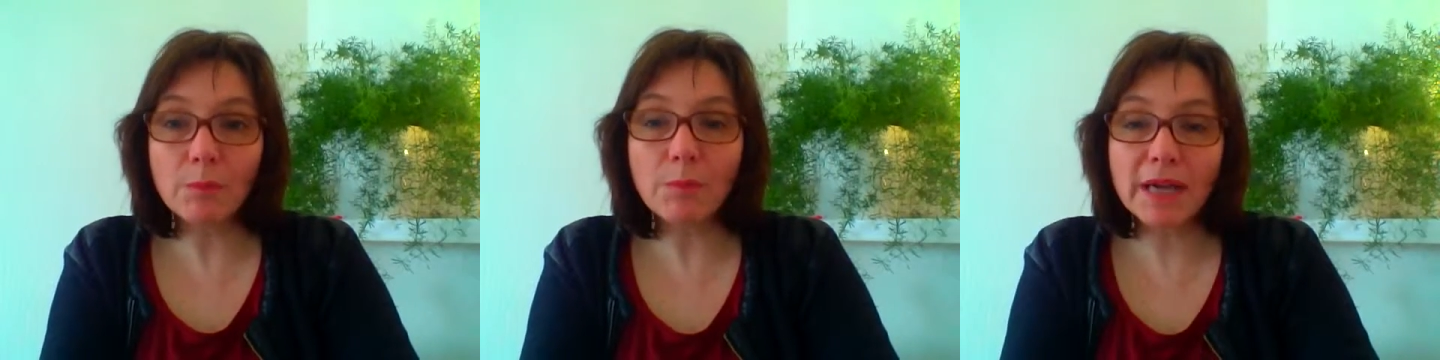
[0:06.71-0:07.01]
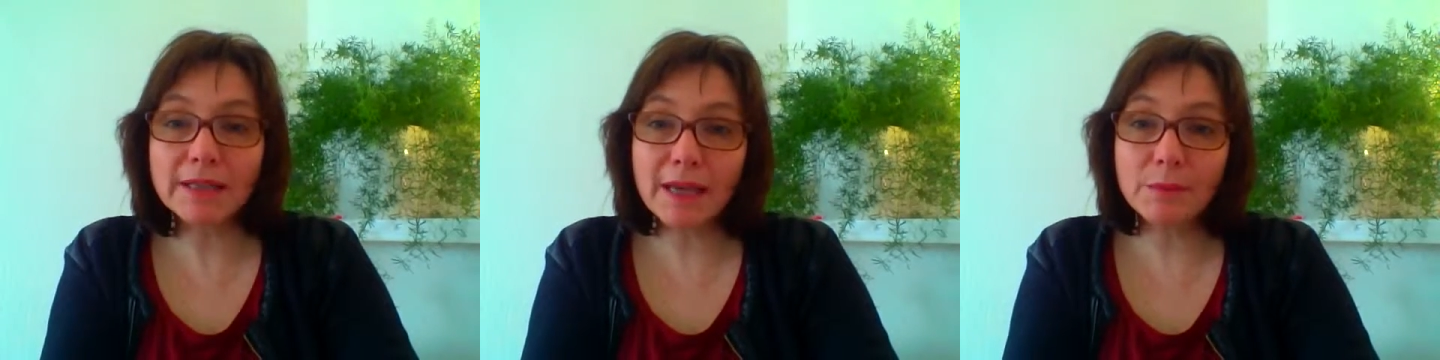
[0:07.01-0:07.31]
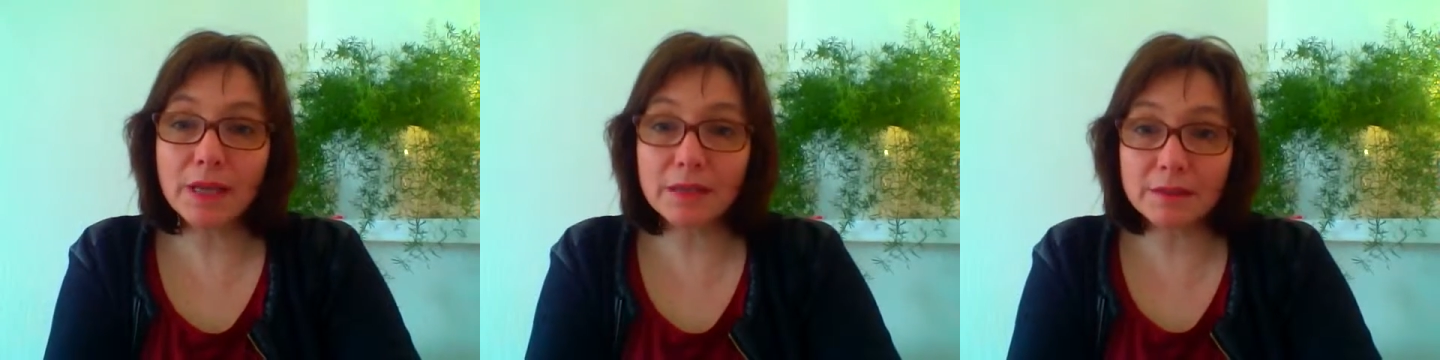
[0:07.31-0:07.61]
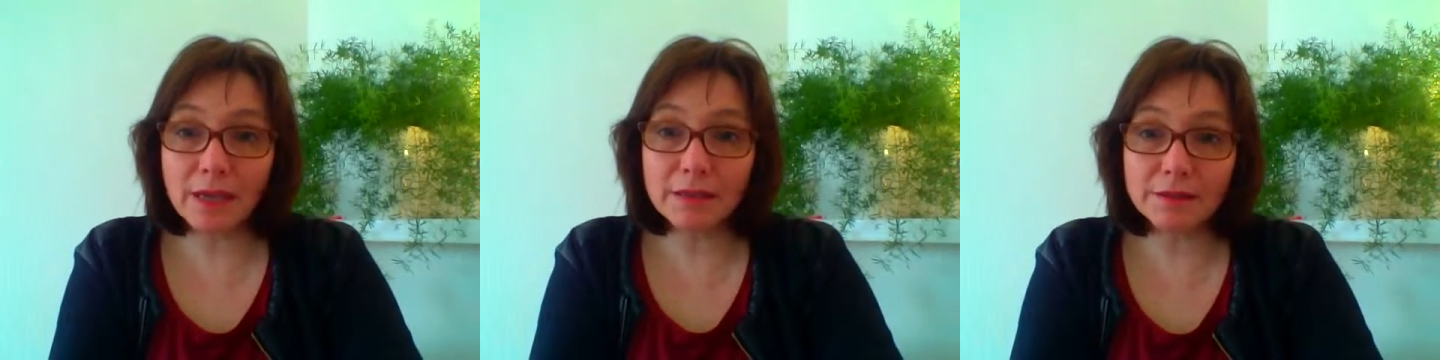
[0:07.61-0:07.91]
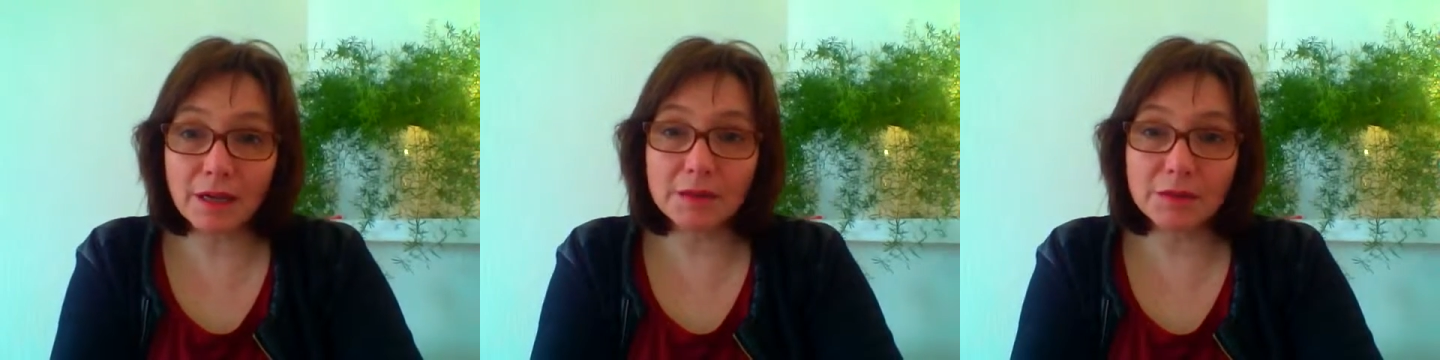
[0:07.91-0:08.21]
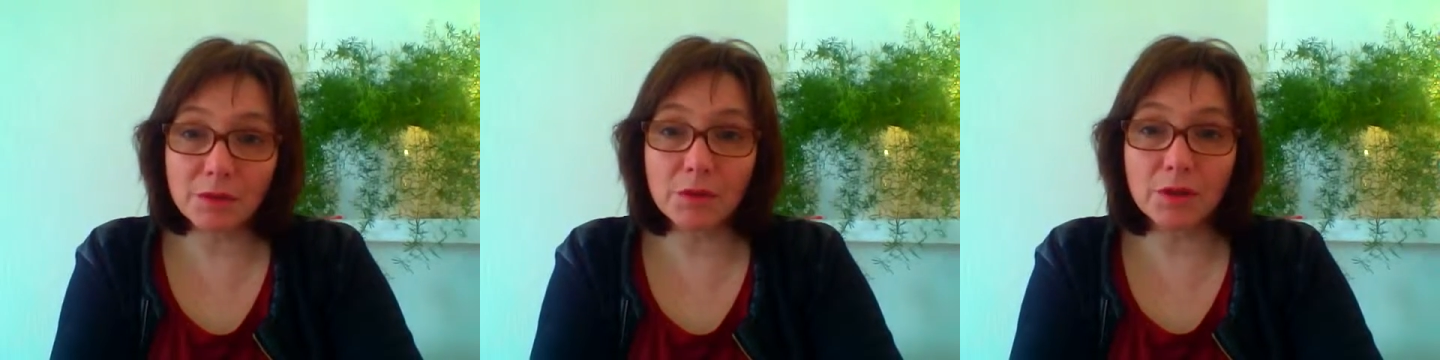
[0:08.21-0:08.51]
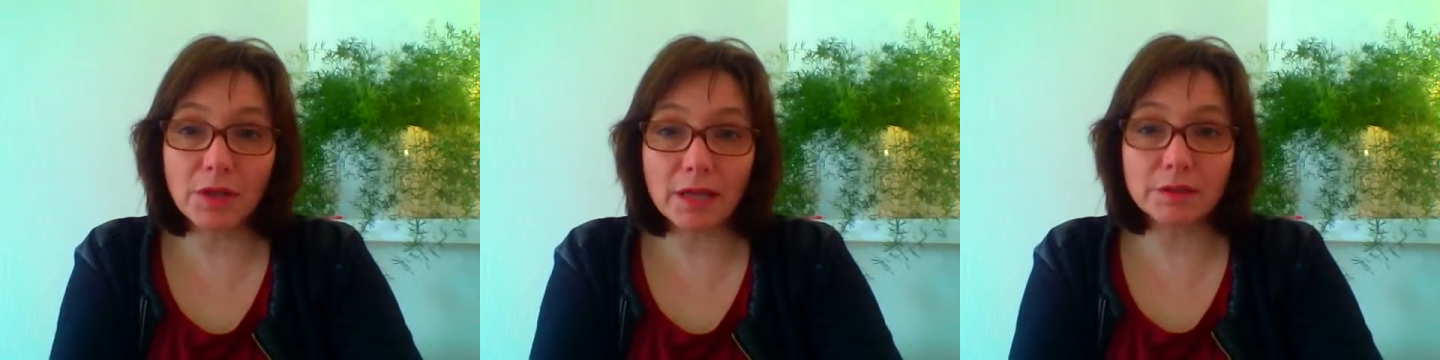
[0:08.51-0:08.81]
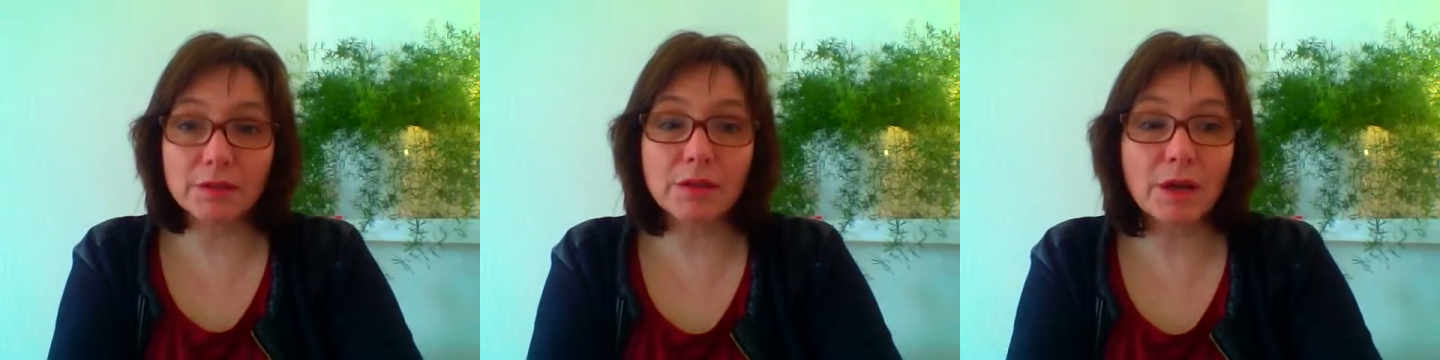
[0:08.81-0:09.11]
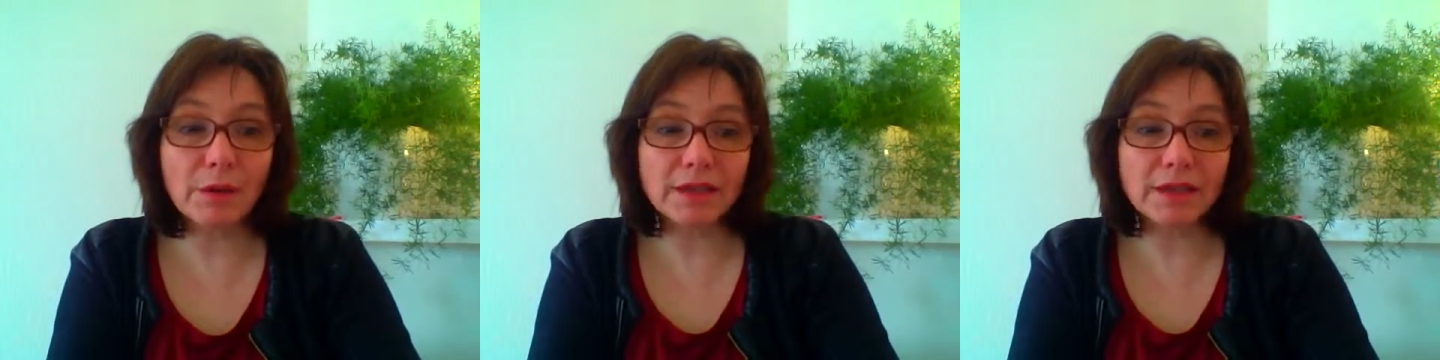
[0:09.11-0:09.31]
My name is DesireeStokkel, as you know,